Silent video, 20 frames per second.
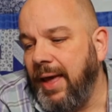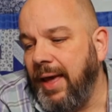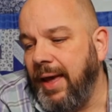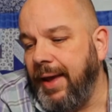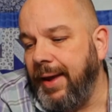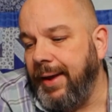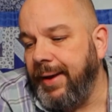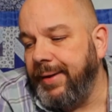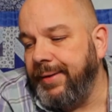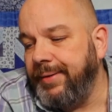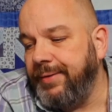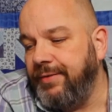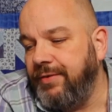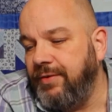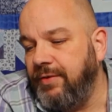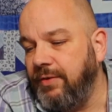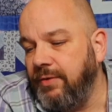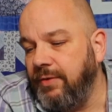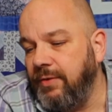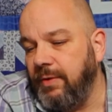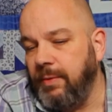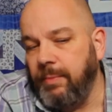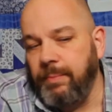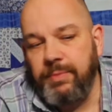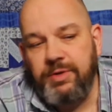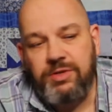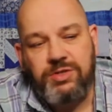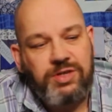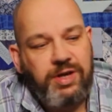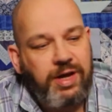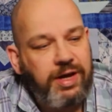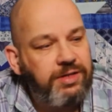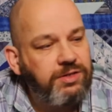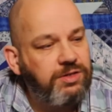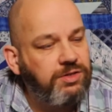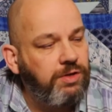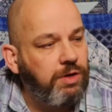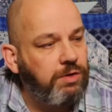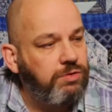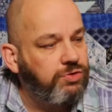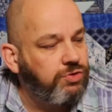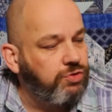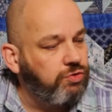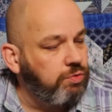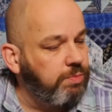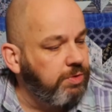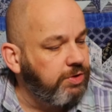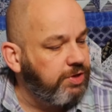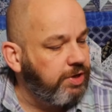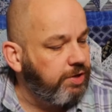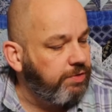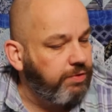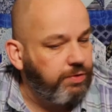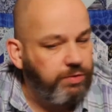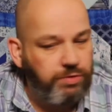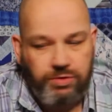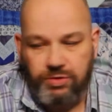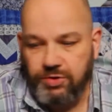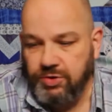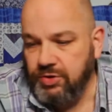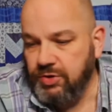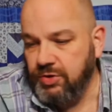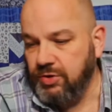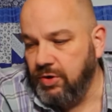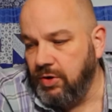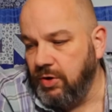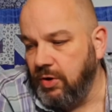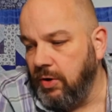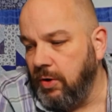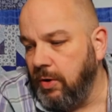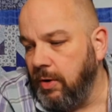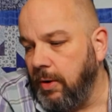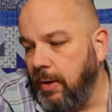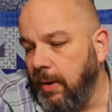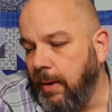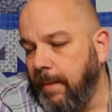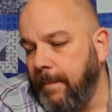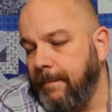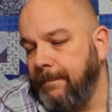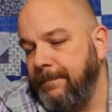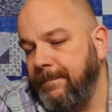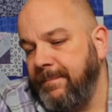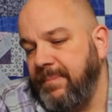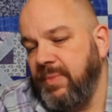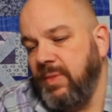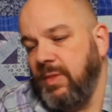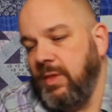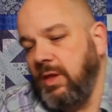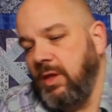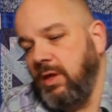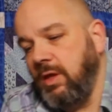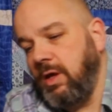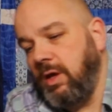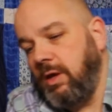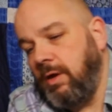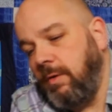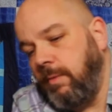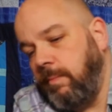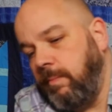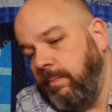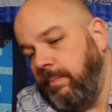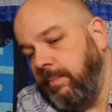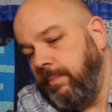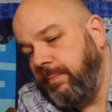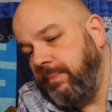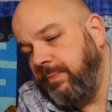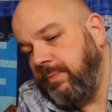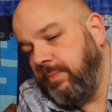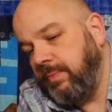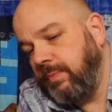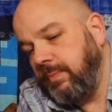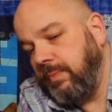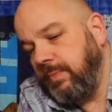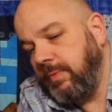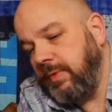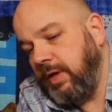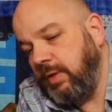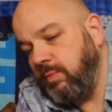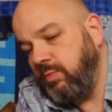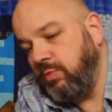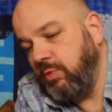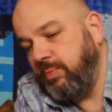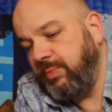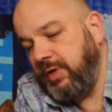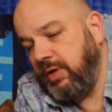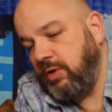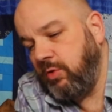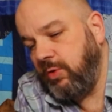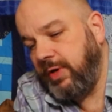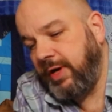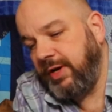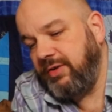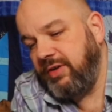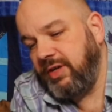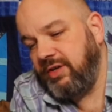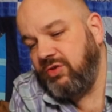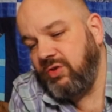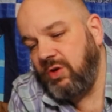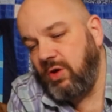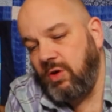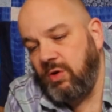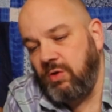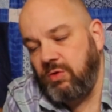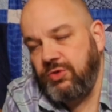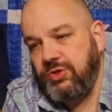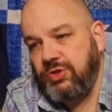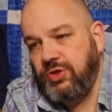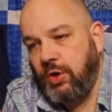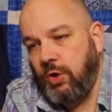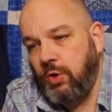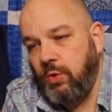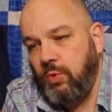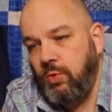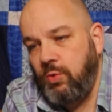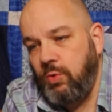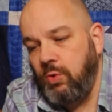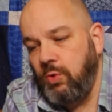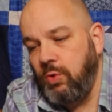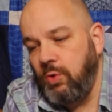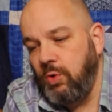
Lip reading: And besides those 2 materials, it would be a good idea to also